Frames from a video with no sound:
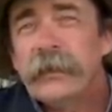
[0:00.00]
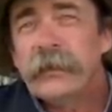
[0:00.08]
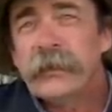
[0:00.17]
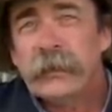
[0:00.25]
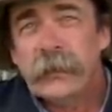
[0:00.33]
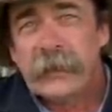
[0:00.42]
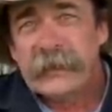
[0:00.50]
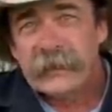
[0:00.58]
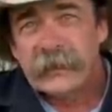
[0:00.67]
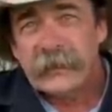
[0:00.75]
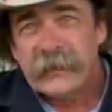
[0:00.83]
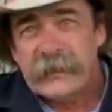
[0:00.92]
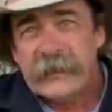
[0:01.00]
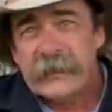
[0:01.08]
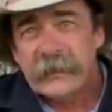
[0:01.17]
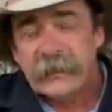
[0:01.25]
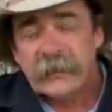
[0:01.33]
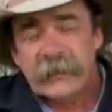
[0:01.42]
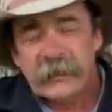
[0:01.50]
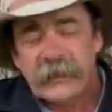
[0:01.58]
So here's the deal. The